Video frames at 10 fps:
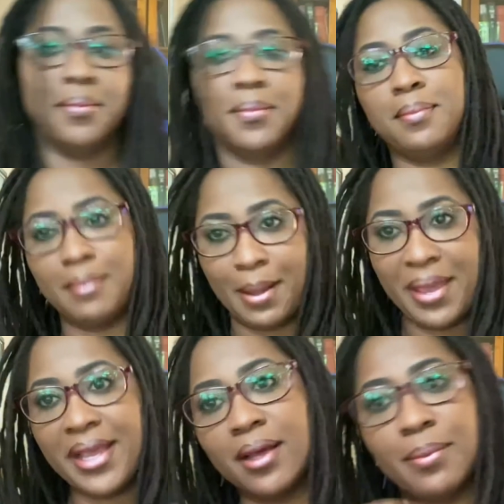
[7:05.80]
my
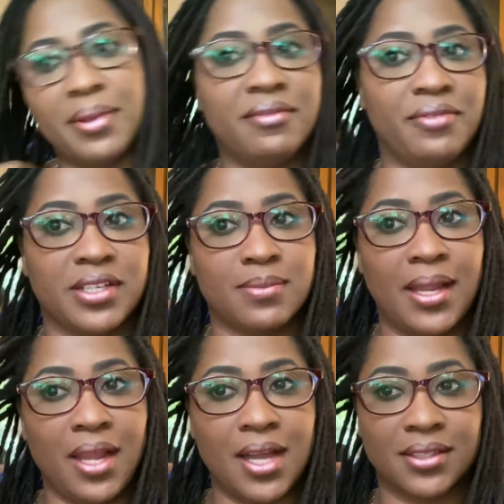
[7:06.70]
makeup and fix my
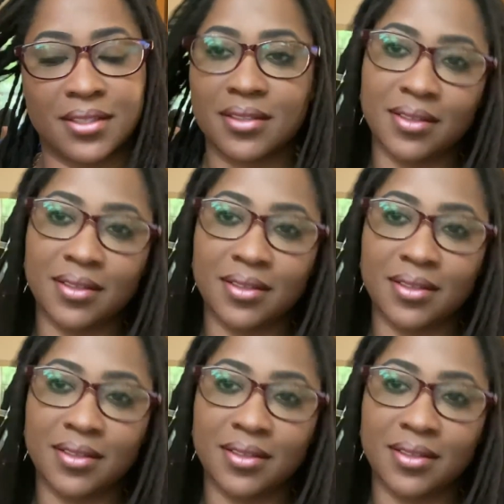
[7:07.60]
locks.